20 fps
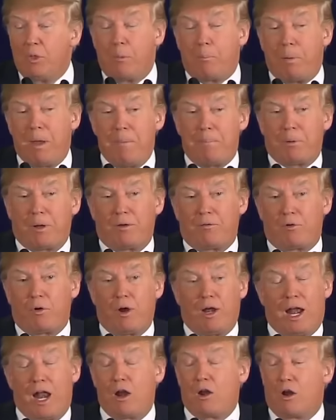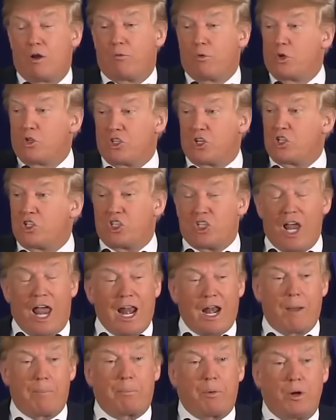The people of Iran, I don't know if it was a
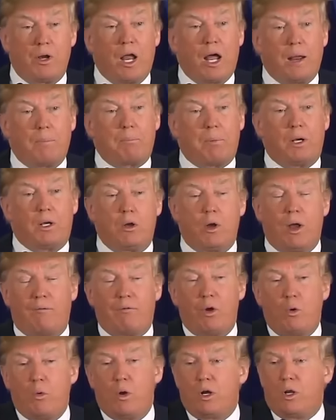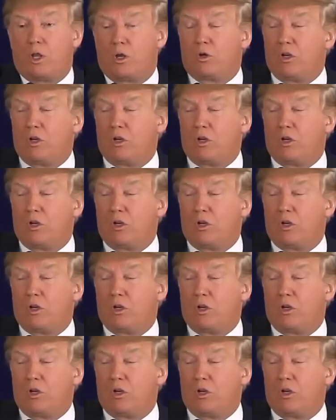setup or not, but everyone,